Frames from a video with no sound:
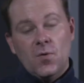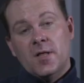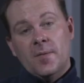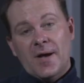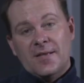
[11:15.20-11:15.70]

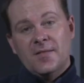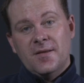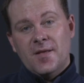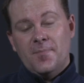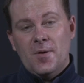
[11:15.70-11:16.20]
welcome back to
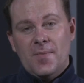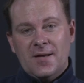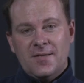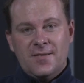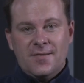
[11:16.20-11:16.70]
The
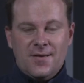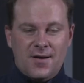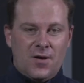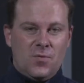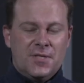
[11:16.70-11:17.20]
Diplomats
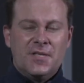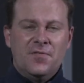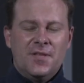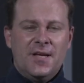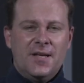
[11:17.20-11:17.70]
with
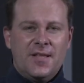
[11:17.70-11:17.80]
Stephen Taylor.